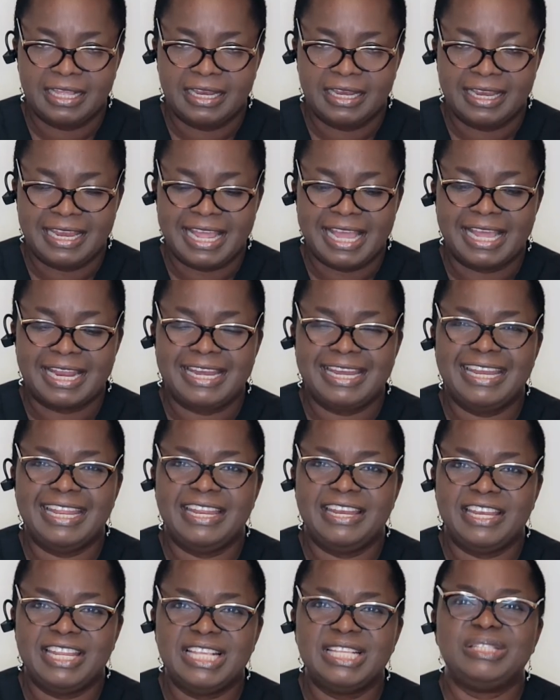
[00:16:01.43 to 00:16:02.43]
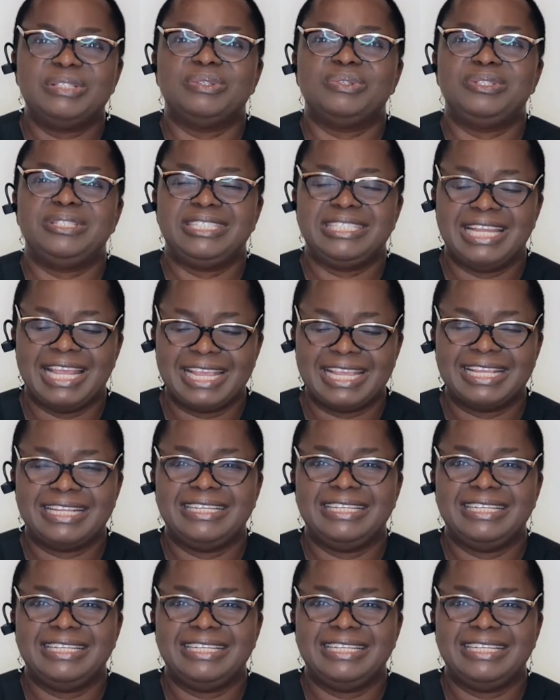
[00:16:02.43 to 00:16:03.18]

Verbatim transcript: that they need to check the